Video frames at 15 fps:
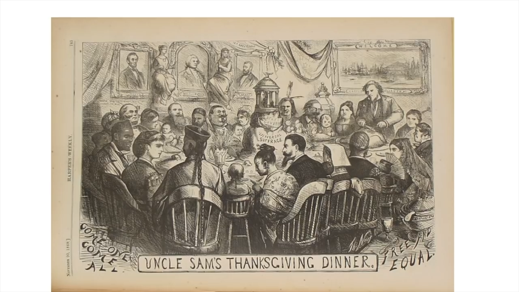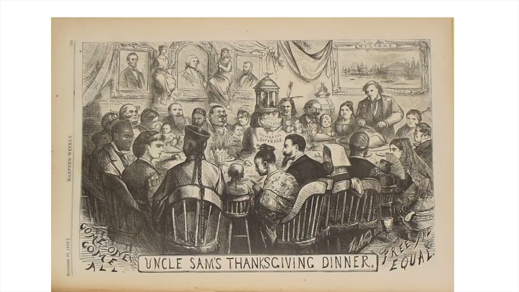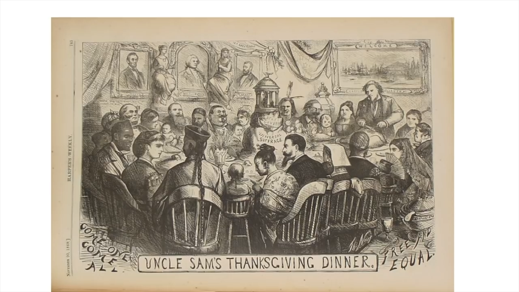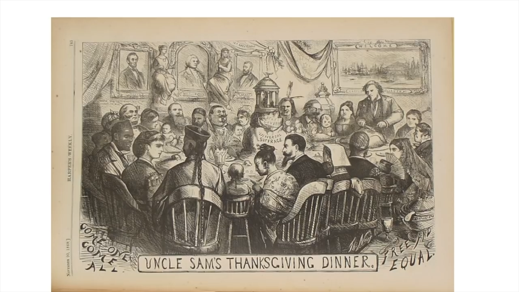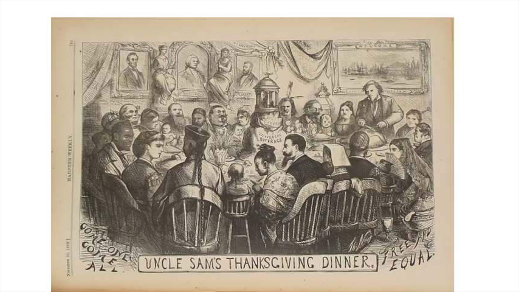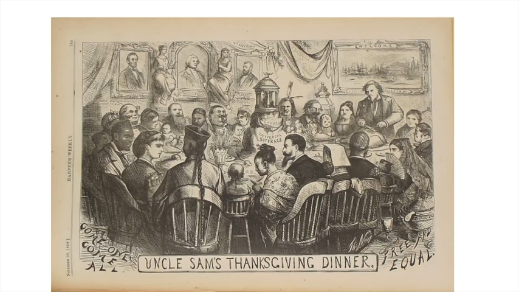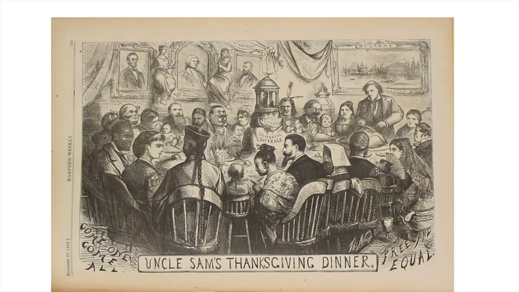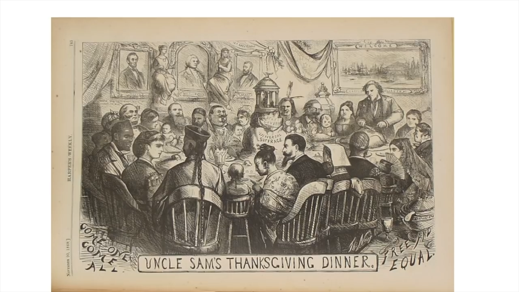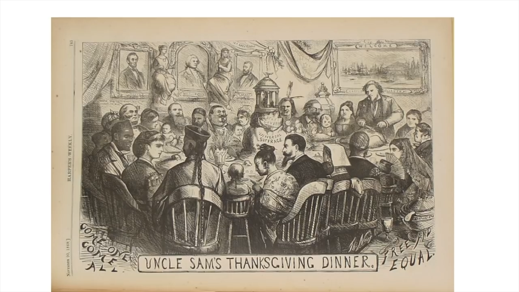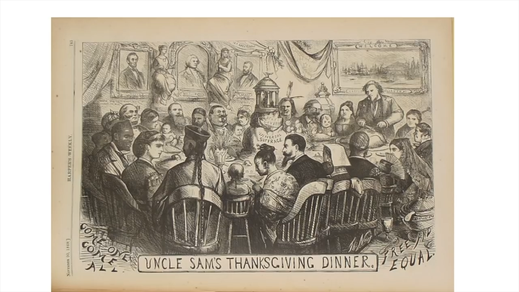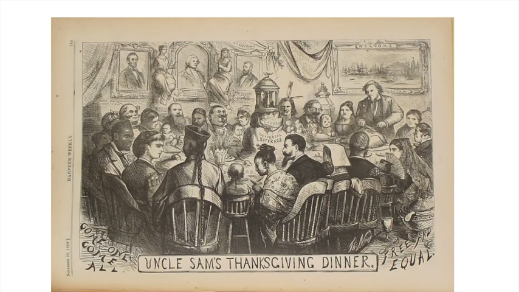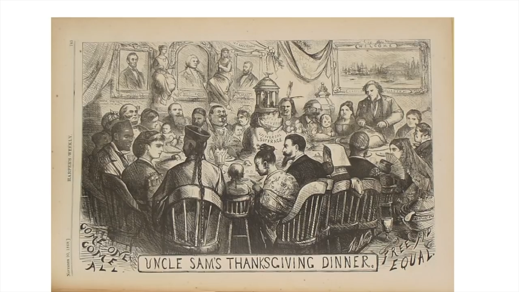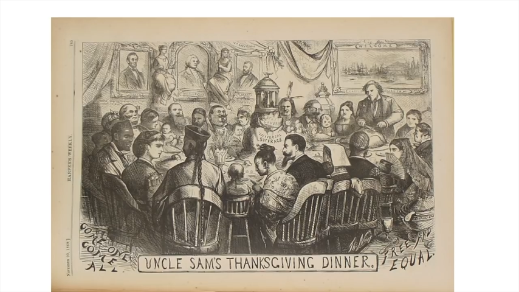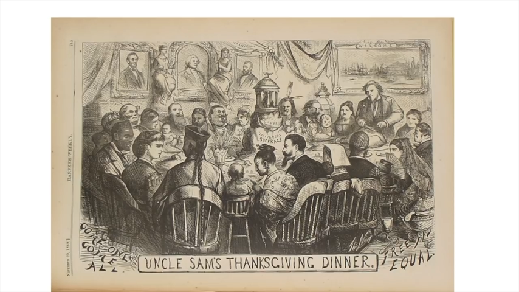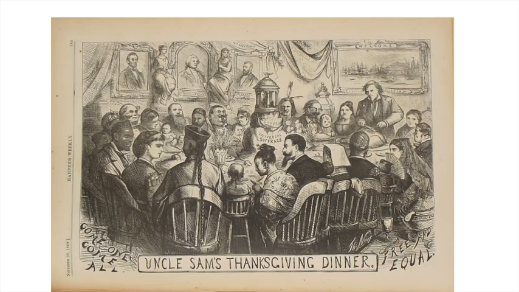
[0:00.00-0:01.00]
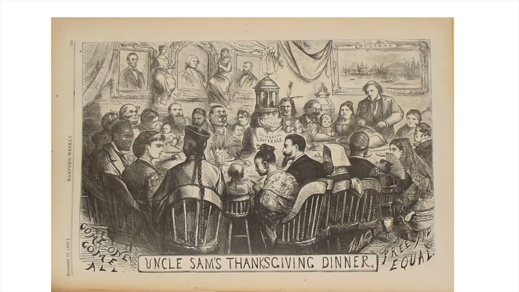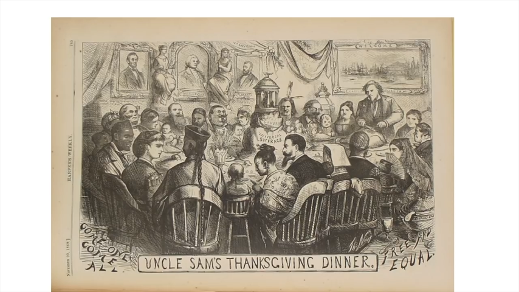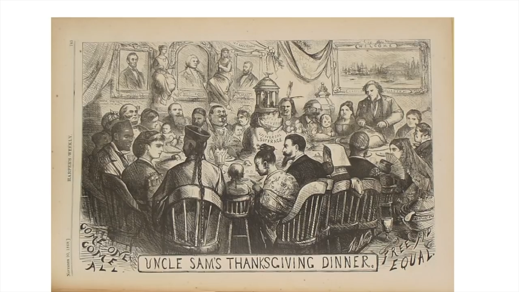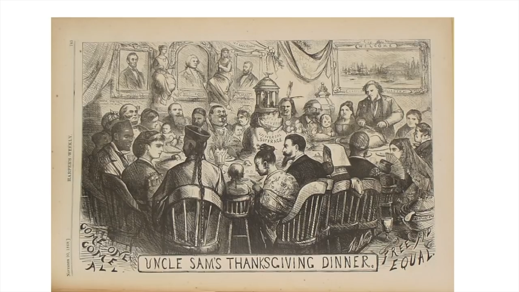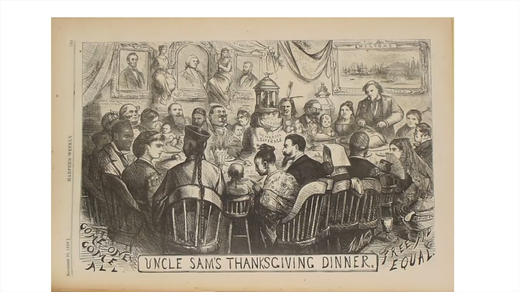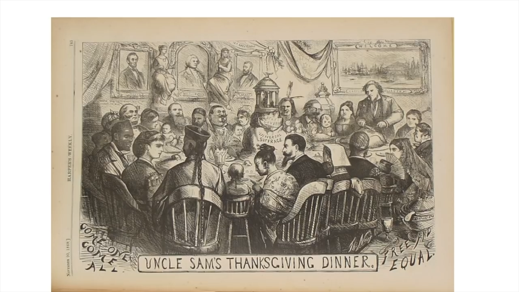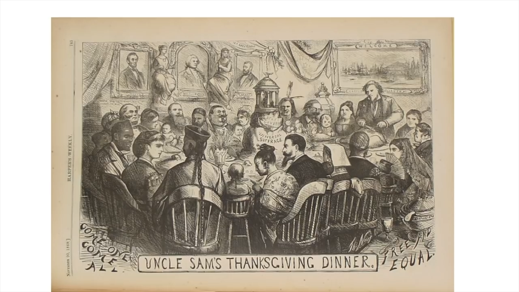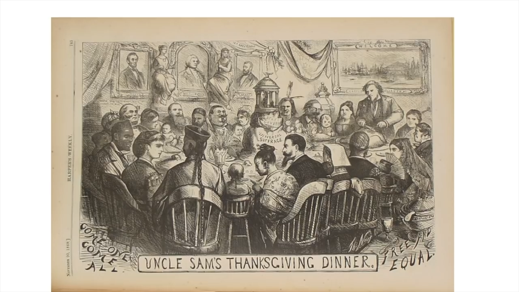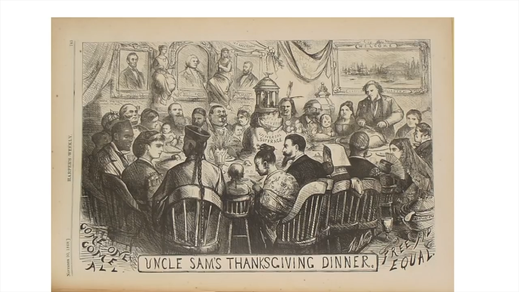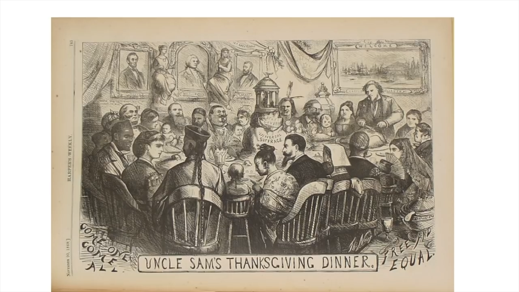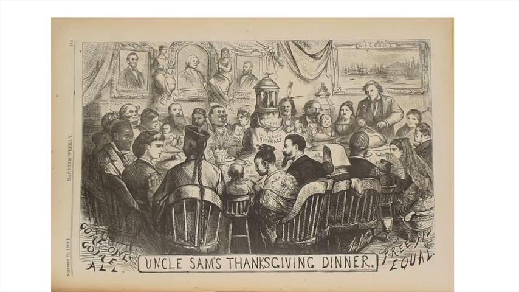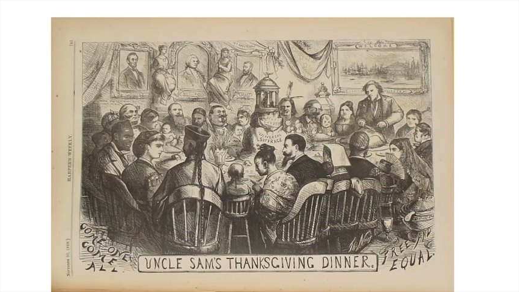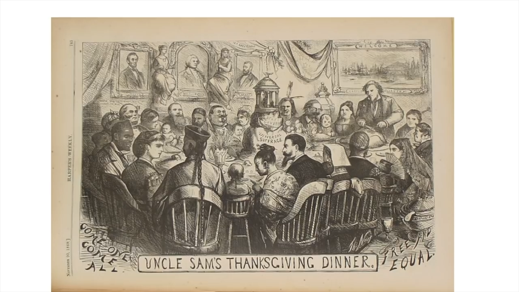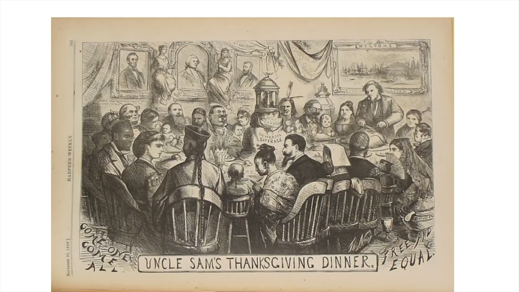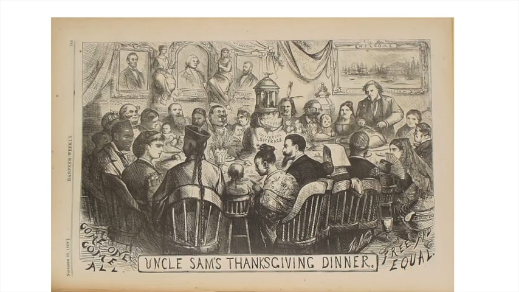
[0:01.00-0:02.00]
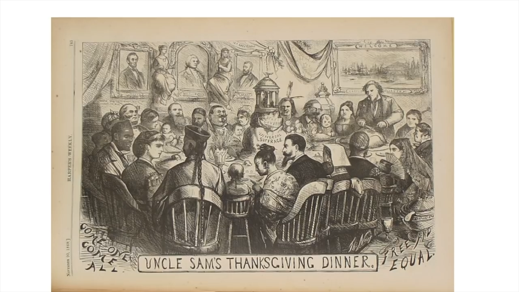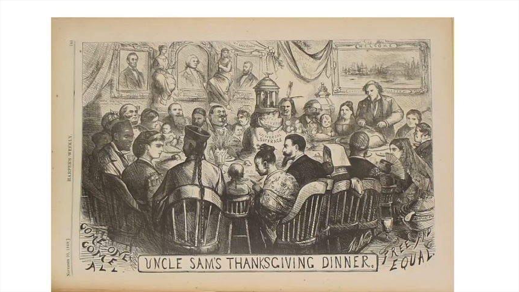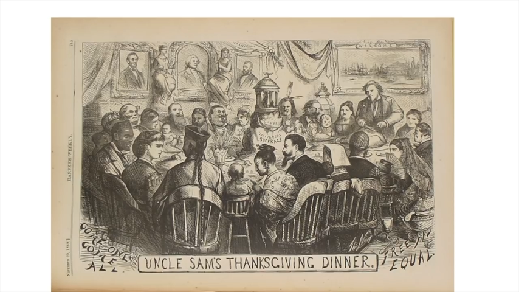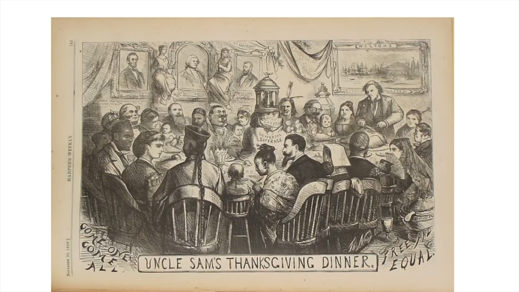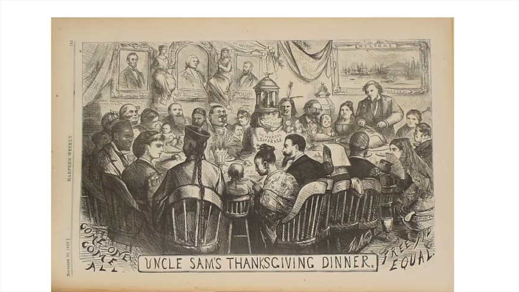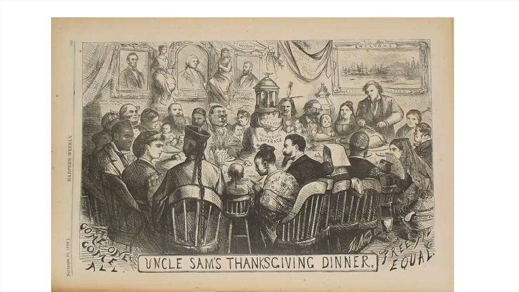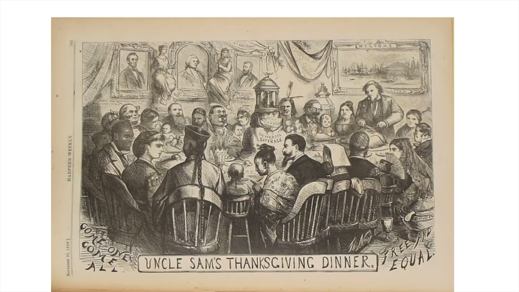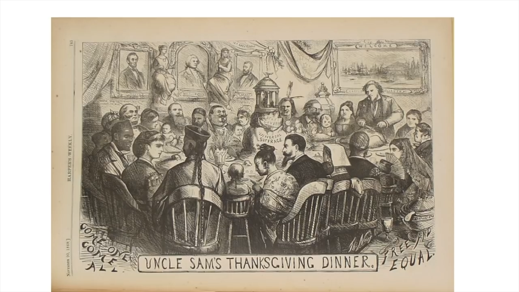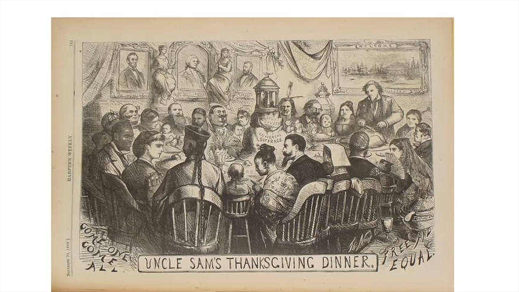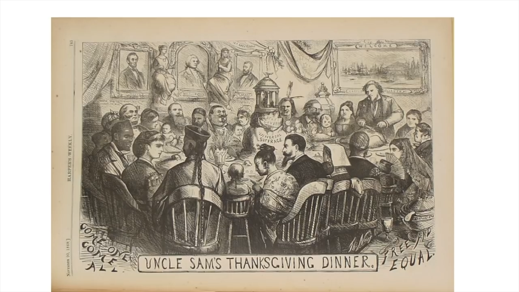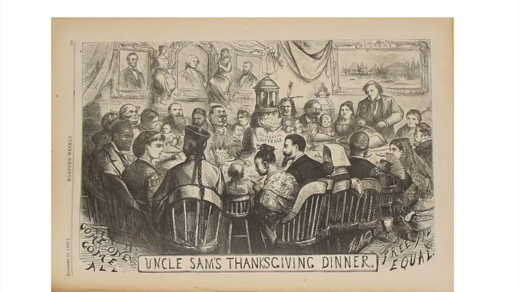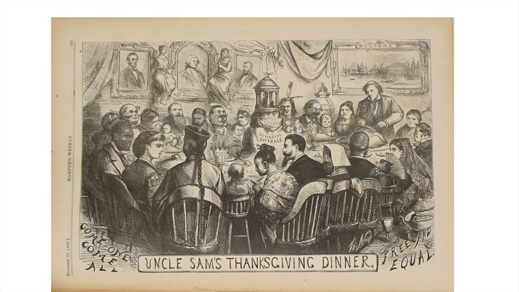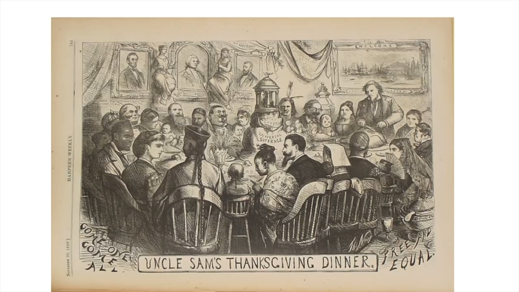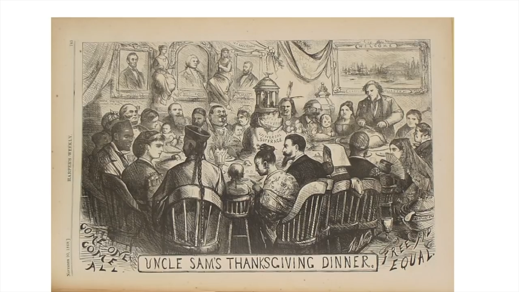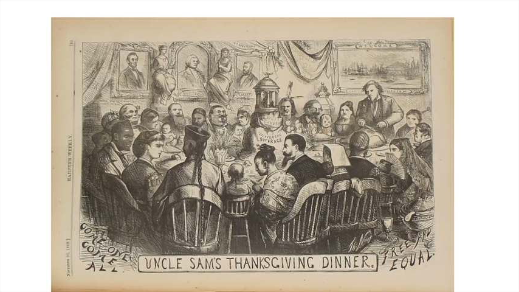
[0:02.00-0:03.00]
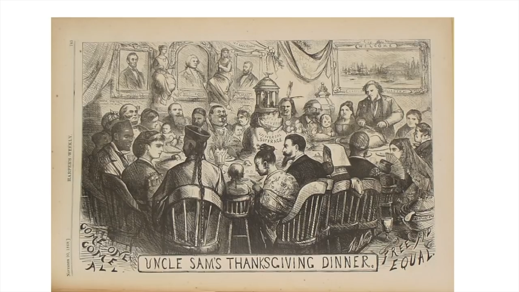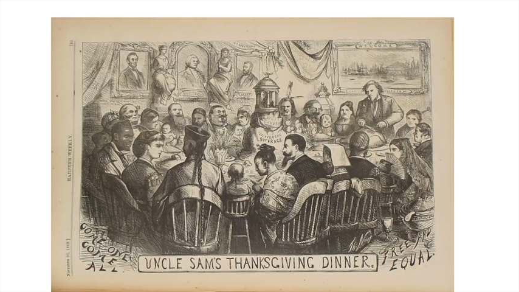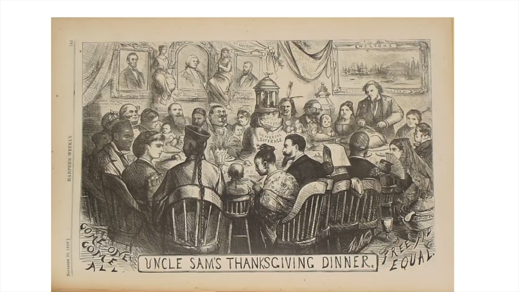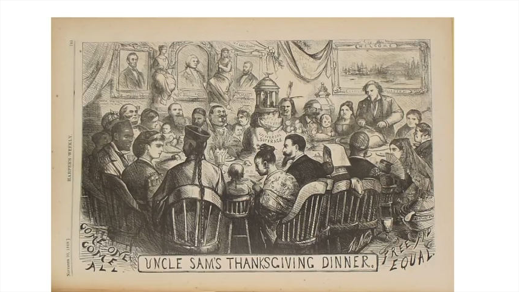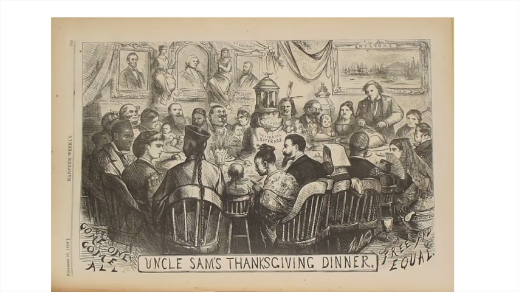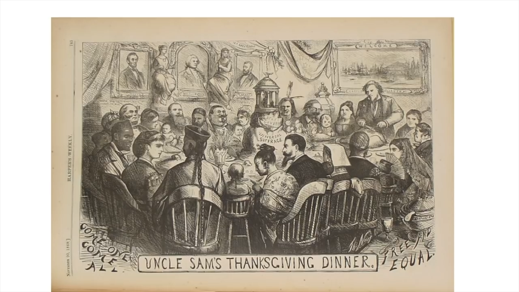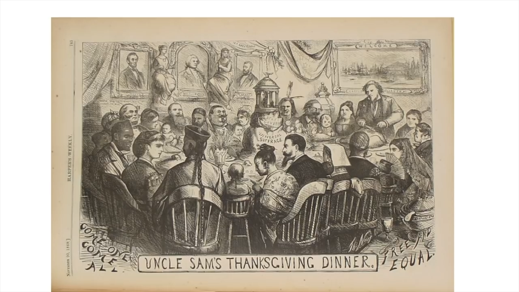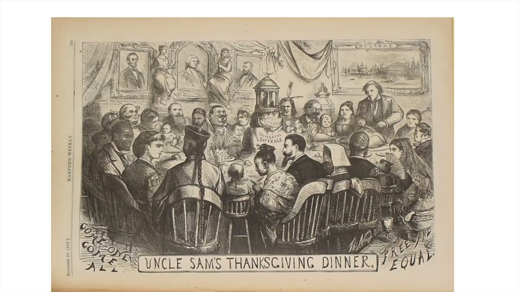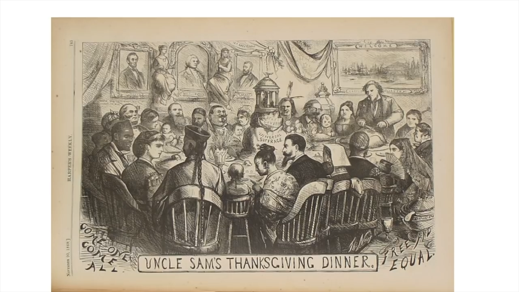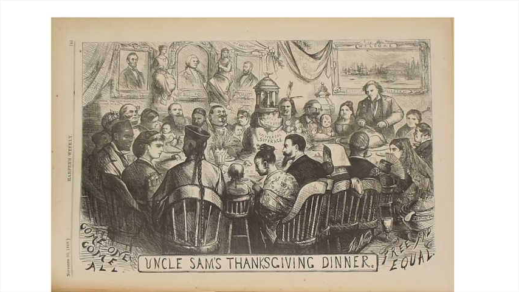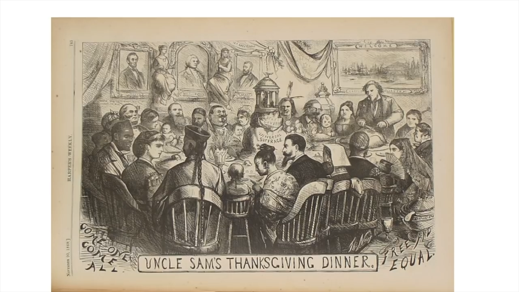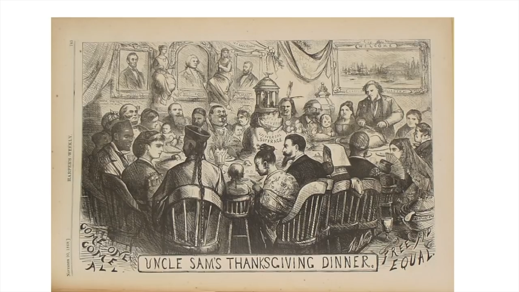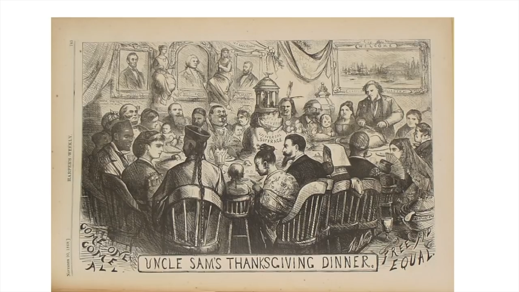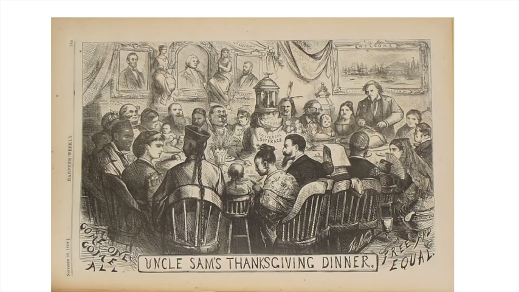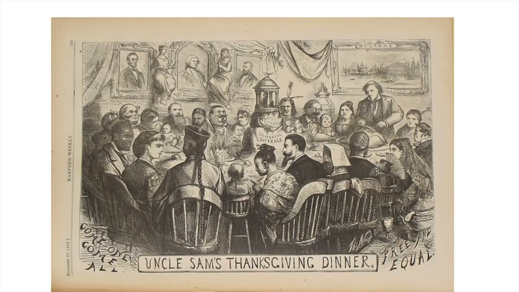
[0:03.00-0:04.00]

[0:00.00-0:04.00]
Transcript: [unreadable: no face in view]